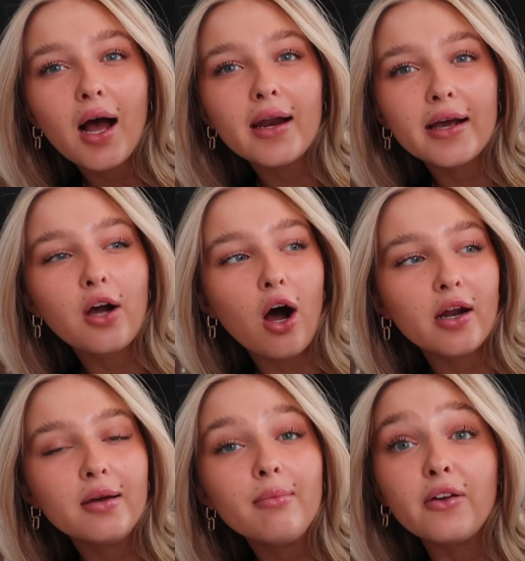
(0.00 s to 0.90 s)
and I
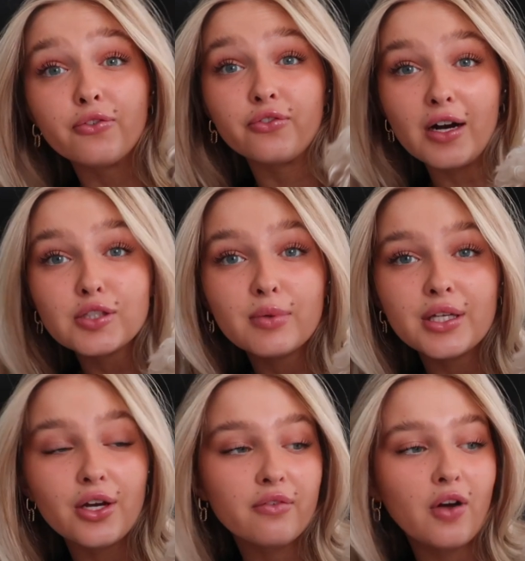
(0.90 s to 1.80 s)
got him my
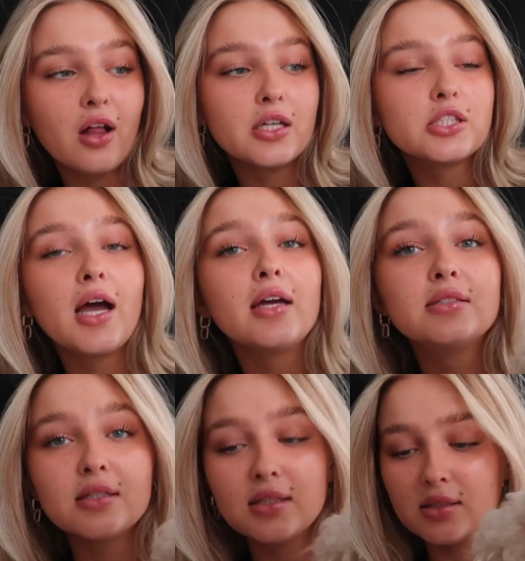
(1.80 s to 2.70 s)
freshman year of college. I
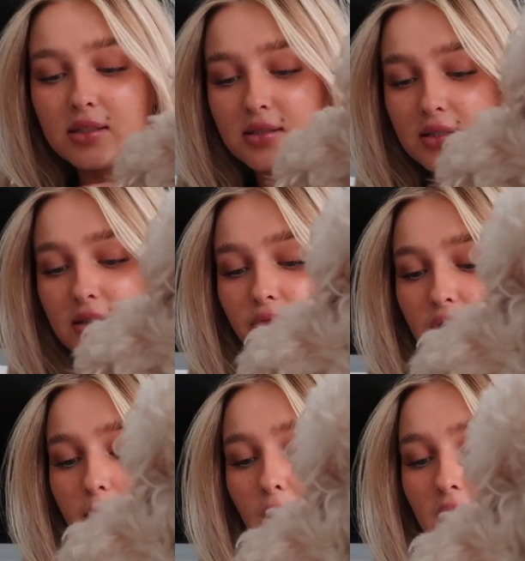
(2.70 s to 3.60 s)
didn't live
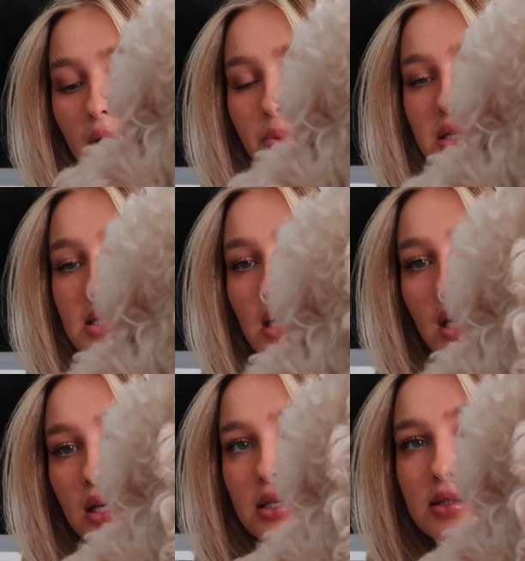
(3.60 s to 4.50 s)
with him on campus.
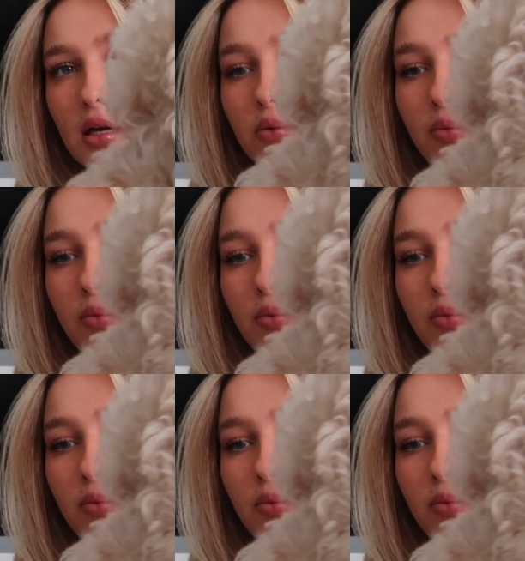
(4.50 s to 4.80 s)
He stayed